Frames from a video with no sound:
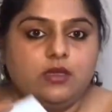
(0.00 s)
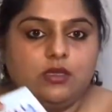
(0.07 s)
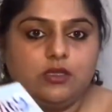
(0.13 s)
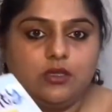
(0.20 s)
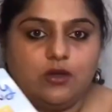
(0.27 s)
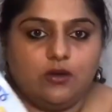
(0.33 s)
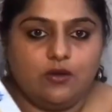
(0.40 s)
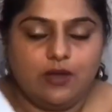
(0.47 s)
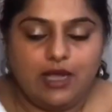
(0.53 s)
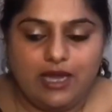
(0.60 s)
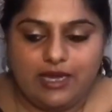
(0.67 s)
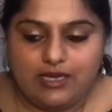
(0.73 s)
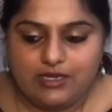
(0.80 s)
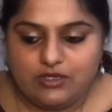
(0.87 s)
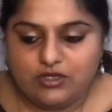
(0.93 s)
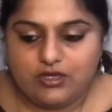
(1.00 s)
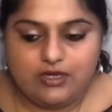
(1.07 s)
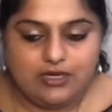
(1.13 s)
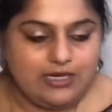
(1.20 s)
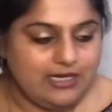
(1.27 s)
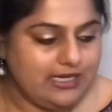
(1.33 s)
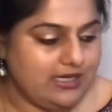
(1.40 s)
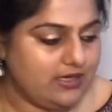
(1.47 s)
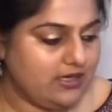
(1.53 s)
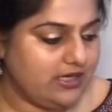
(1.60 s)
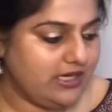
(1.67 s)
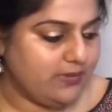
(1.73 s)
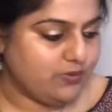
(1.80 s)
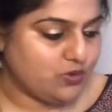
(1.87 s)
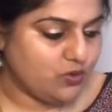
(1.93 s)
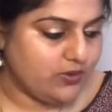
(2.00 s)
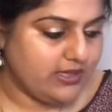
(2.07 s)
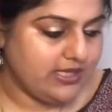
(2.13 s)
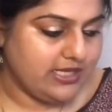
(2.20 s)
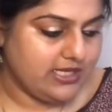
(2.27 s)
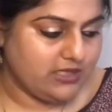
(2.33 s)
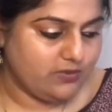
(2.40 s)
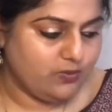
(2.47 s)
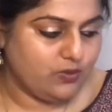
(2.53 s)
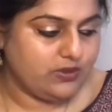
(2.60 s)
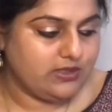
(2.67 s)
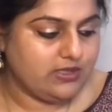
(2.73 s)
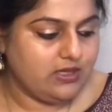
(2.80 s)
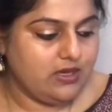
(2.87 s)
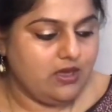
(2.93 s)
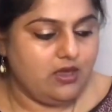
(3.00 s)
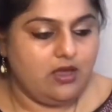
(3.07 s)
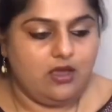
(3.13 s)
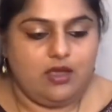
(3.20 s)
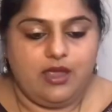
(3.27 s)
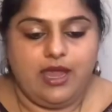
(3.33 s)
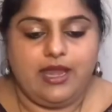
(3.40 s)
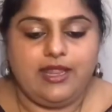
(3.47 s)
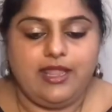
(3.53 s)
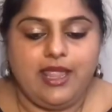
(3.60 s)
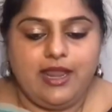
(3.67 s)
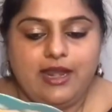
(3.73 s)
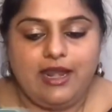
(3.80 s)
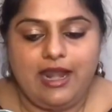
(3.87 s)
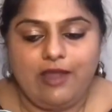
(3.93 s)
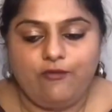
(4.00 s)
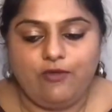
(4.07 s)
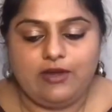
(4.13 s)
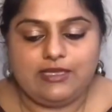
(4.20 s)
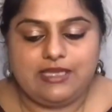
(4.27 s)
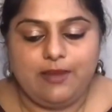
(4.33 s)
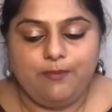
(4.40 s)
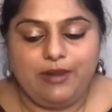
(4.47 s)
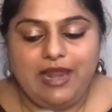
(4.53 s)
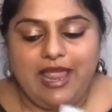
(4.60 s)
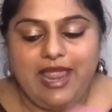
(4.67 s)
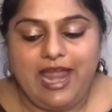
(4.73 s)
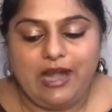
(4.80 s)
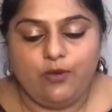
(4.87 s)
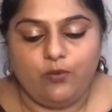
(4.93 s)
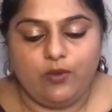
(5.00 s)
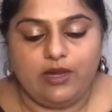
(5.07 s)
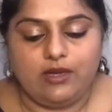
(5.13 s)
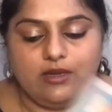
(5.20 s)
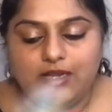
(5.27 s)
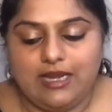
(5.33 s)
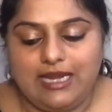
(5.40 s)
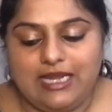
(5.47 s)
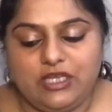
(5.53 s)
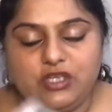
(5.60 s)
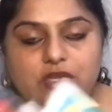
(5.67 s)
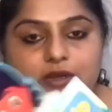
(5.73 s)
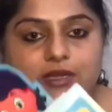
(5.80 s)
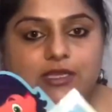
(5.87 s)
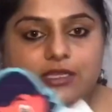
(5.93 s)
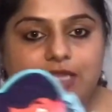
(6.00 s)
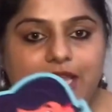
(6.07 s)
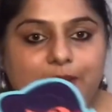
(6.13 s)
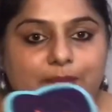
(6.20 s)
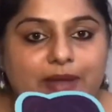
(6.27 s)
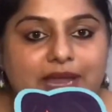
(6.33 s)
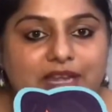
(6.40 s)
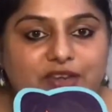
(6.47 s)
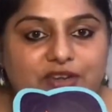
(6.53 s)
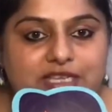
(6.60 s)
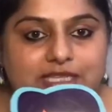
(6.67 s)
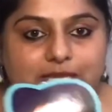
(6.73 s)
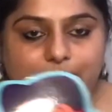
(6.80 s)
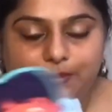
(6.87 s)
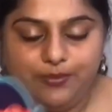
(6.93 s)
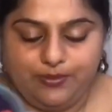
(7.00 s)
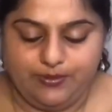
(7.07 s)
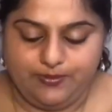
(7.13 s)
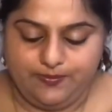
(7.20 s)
So I generally keep storing these books. And then, like for example, I had one collection is like my dress up.